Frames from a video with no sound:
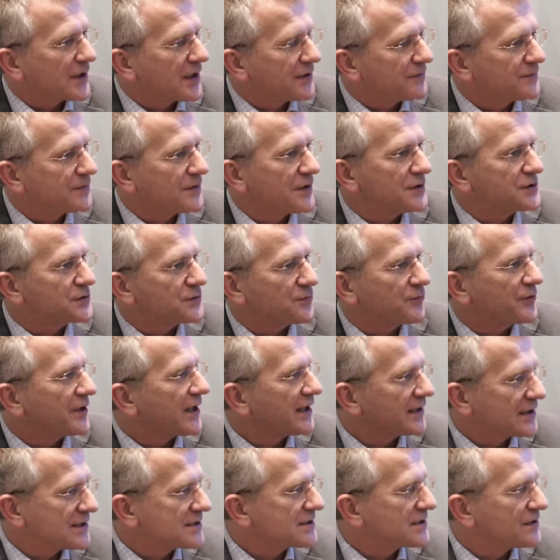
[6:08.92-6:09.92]
like virtual
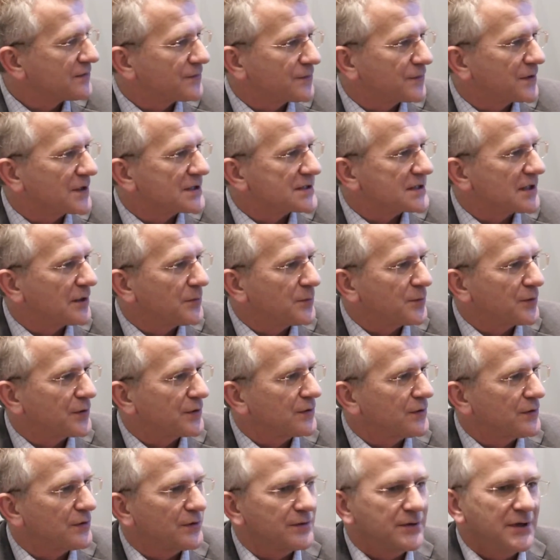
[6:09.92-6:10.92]
reality, for example,
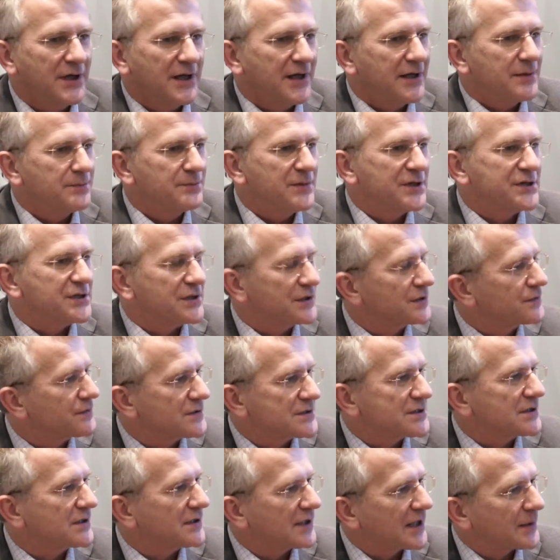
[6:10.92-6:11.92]
or mission
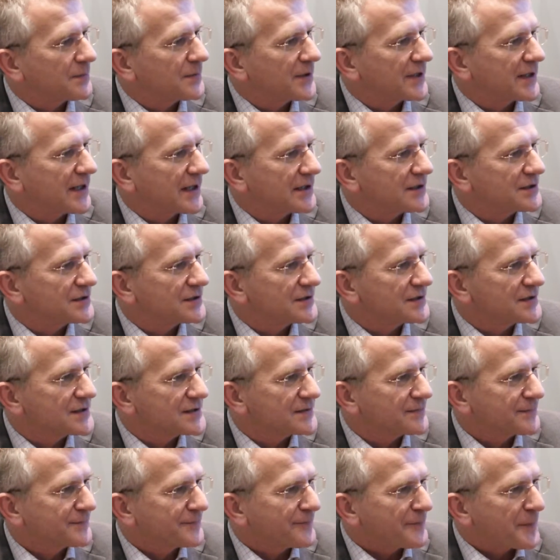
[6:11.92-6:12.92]
critical
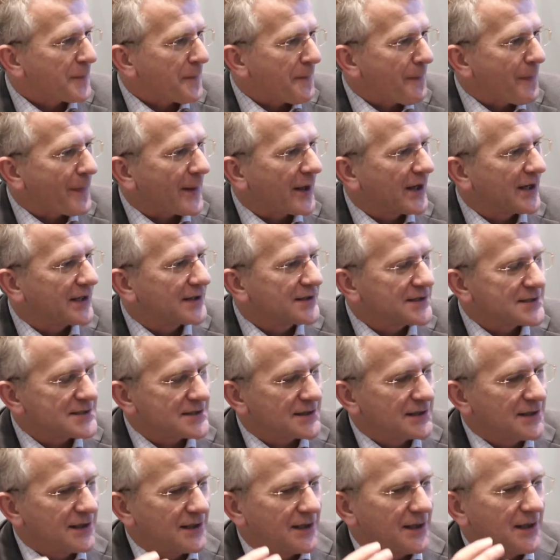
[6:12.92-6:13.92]
applications. And
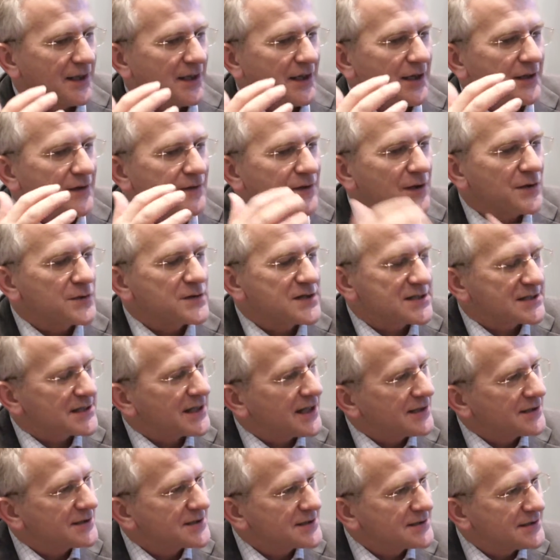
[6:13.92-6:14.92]
those
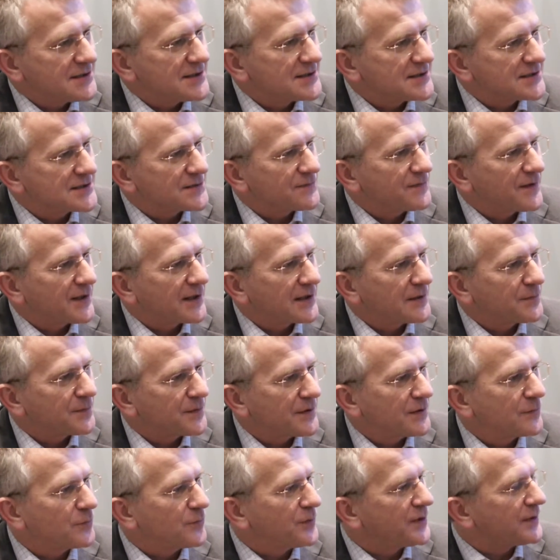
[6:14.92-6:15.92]
standards need to develop,
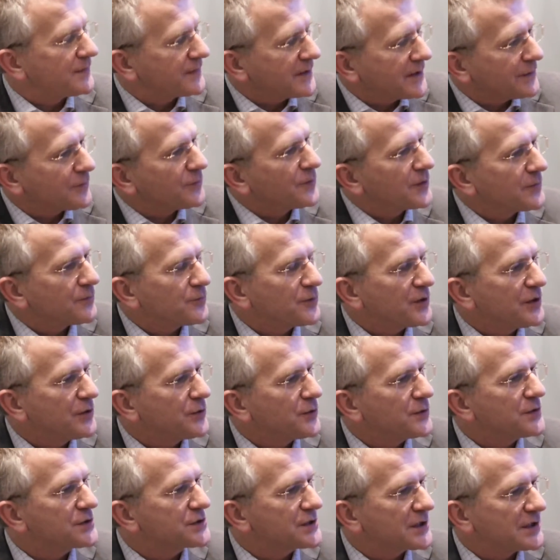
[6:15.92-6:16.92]
and we're
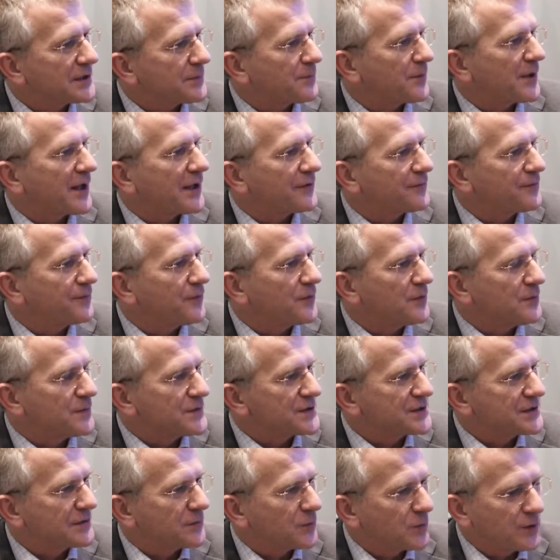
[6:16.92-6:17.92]
launching the
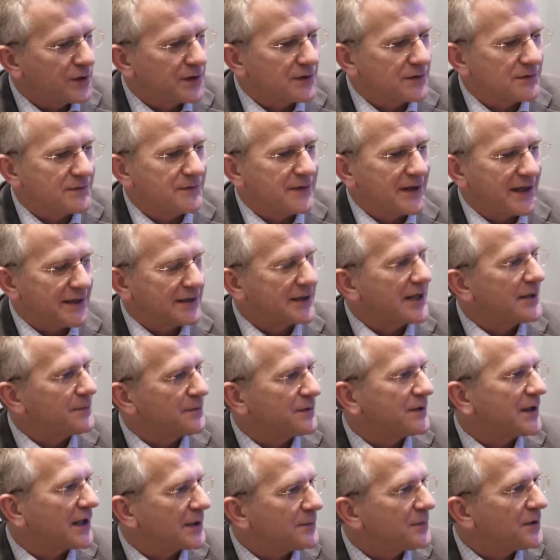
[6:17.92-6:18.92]
platforms that will
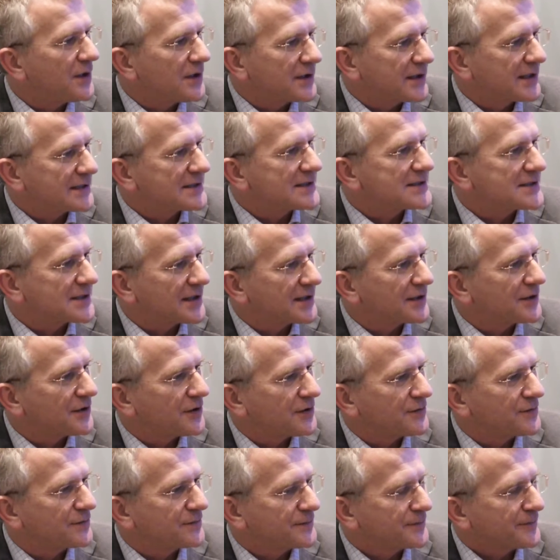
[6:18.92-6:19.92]
enable that market to take
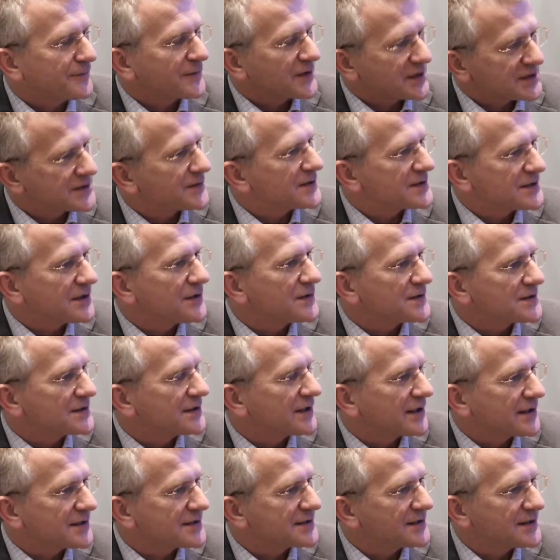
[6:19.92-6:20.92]
off. So it's those
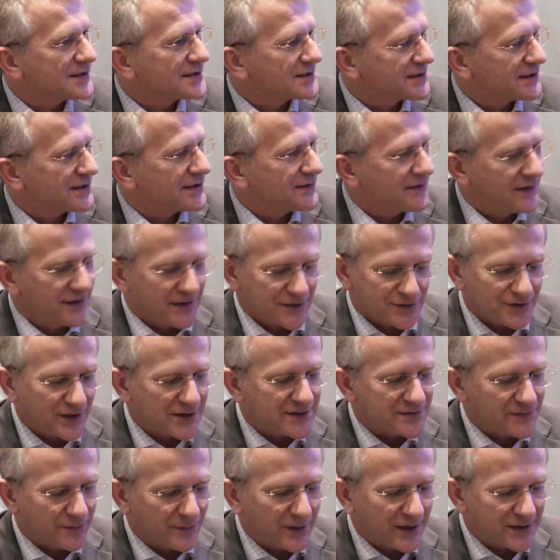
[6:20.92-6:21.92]
things. It's the
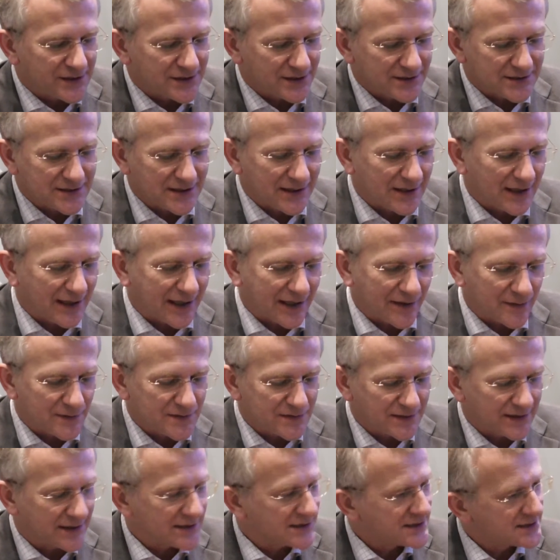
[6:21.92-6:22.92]
transformation to cloud,
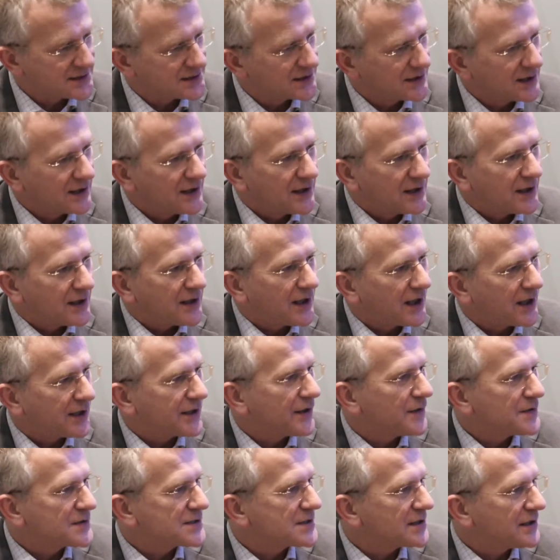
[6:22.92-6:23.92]
it's
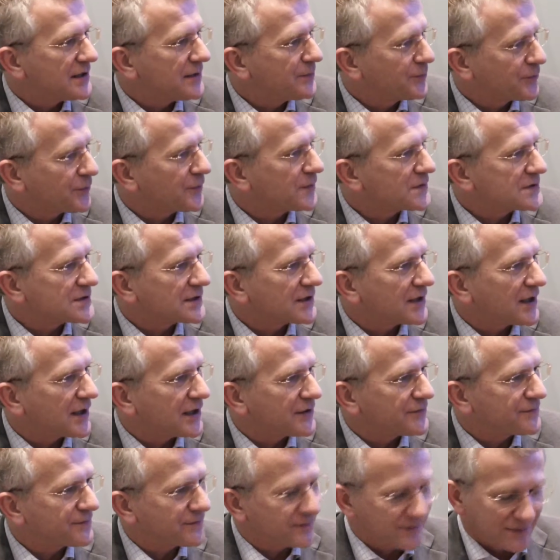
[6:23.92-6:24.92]
IoT brought to
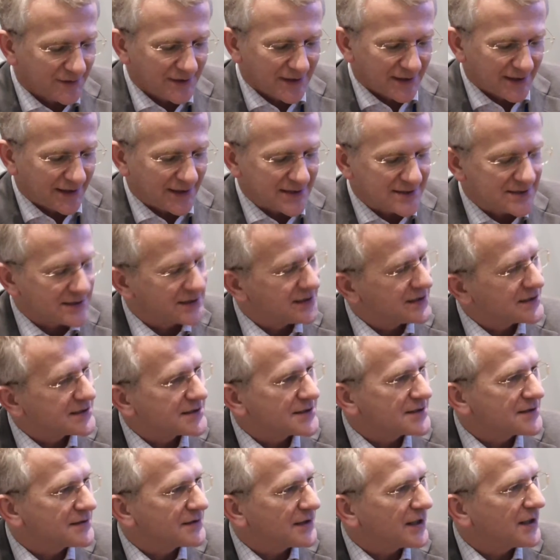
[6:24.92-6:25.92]
life, it
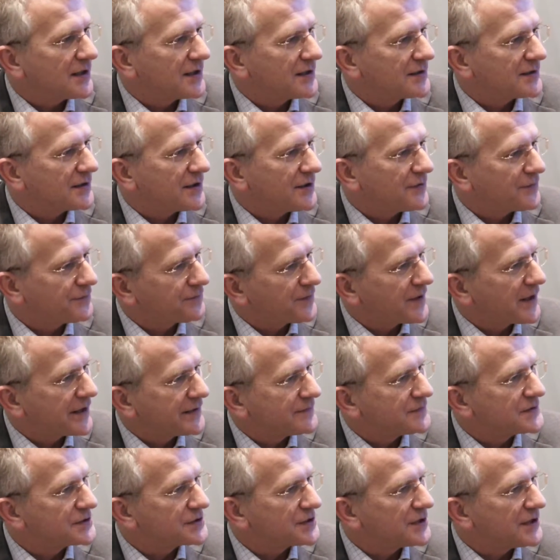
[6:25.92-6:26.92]
is
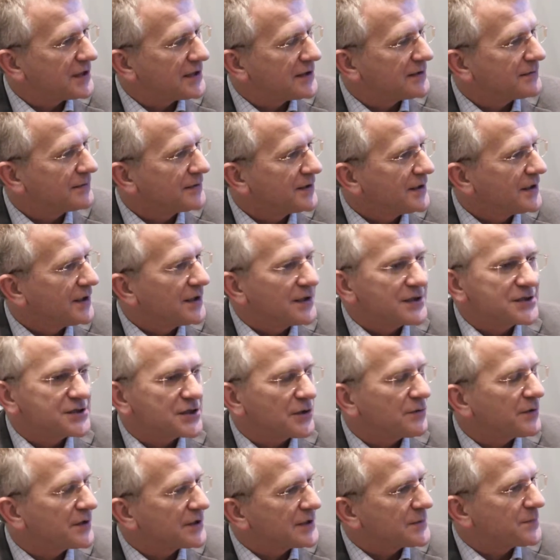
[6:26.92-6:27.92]
5G
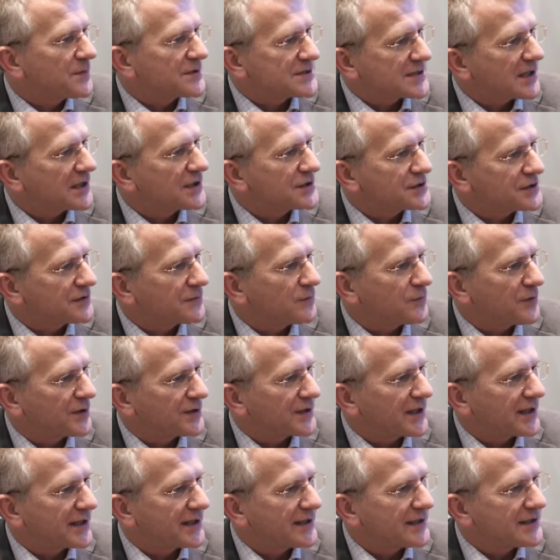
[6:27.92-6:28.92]
showing the potential of
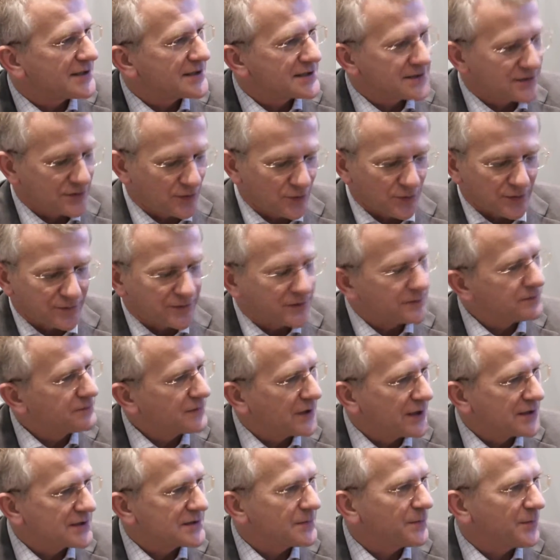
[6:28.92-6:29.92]
what that is, all of them
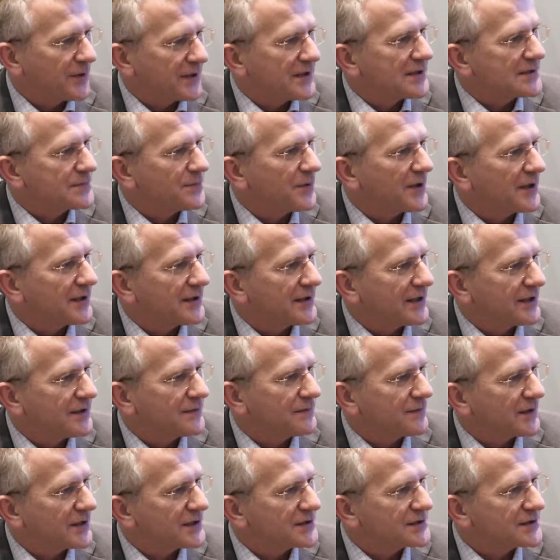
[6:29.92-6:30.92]
underpinned by
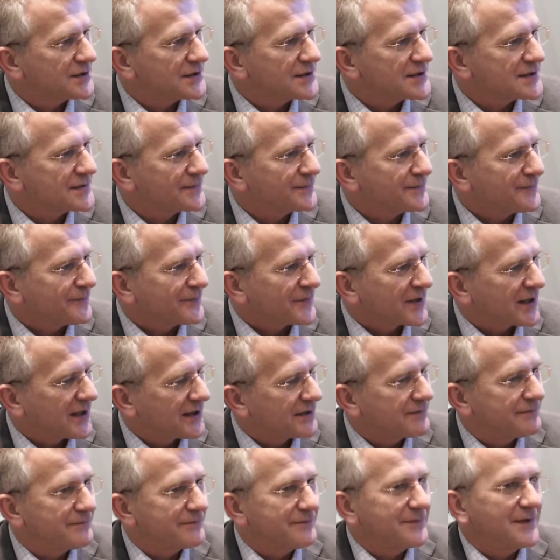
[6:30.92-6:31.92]
innovations.
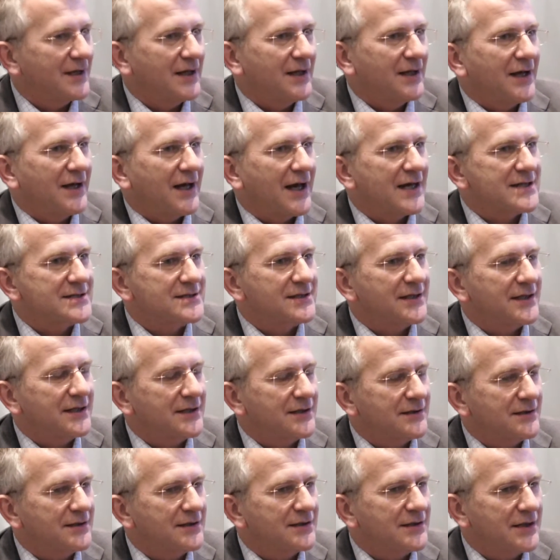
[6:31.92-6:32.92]
And as
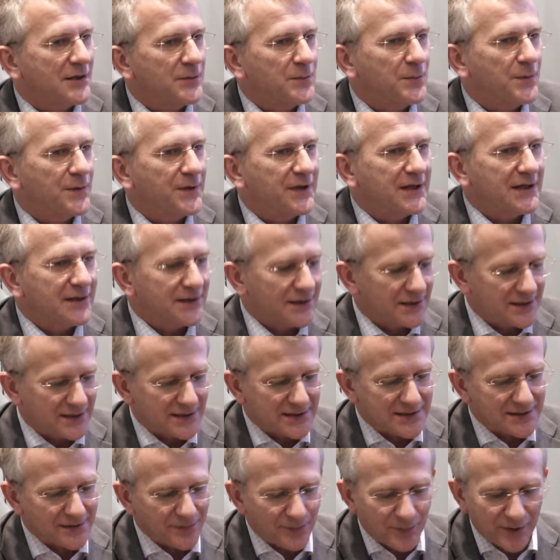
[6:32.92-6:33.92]
a company that
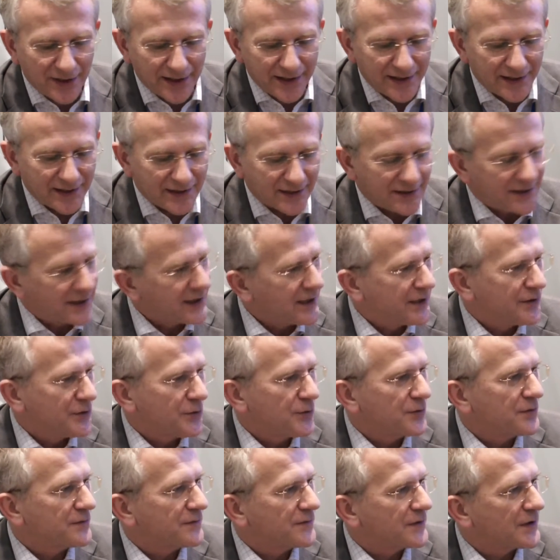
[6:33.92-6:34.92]
is playing in
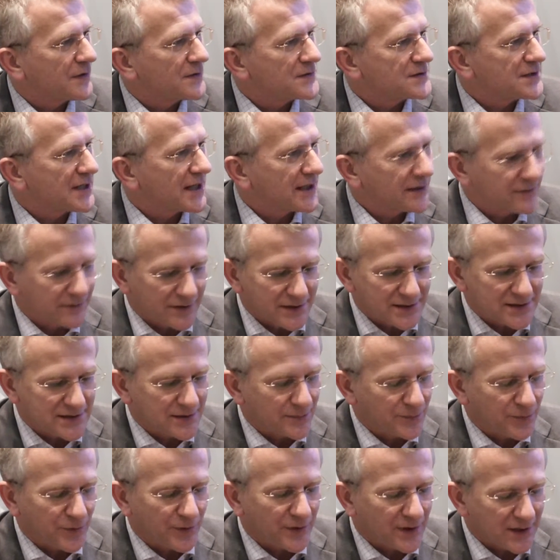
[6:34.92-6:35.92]
all of those areas,
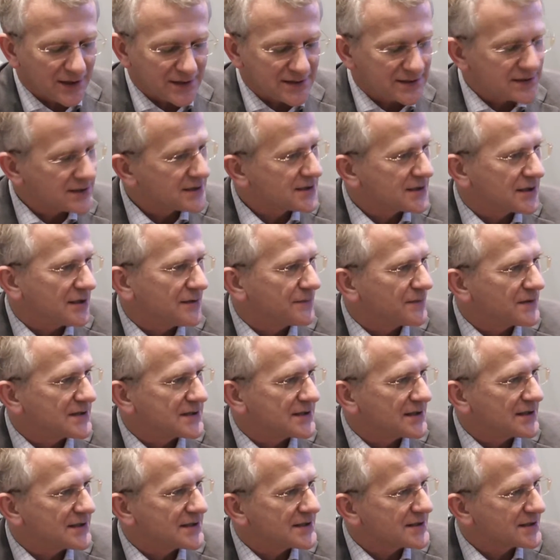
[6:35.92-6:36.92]
the products, the
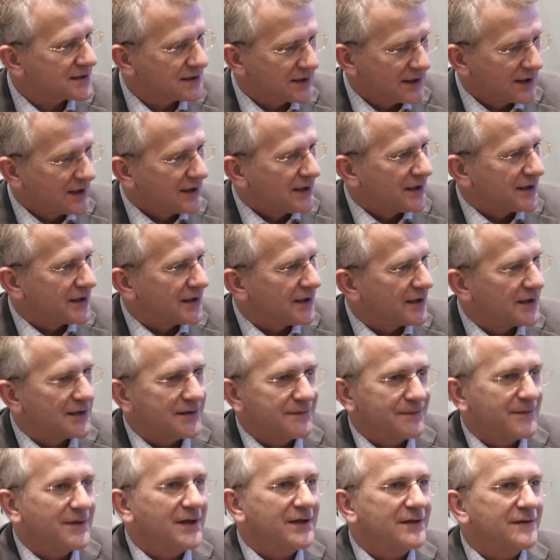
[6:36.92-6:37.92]
services,
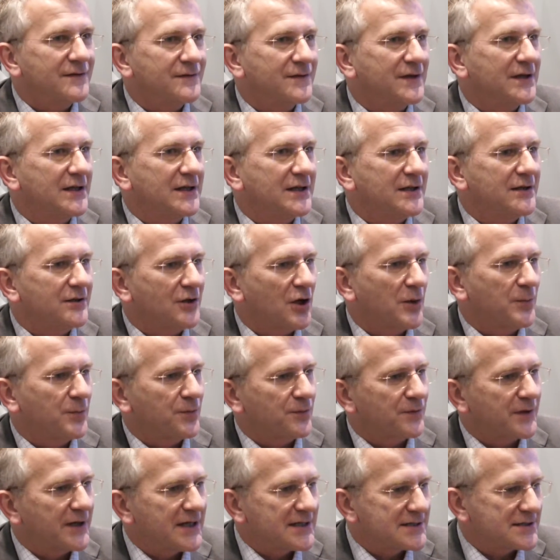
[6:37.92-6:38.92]
the
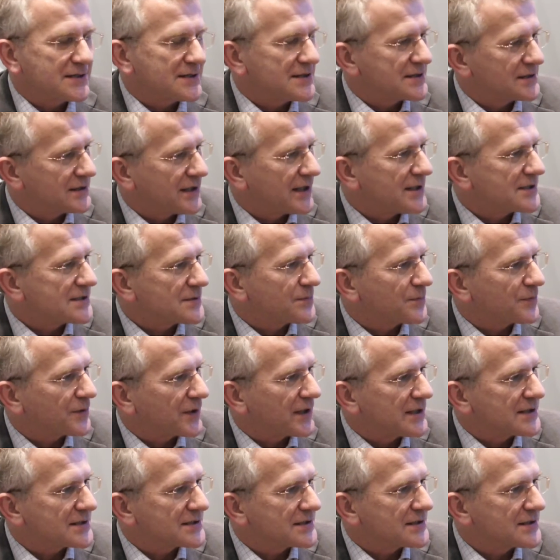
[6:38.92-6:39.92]
operators, the
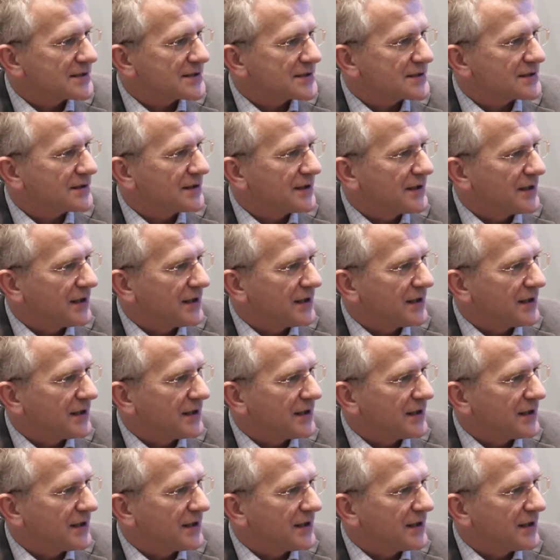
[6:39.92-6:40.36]
enterprises,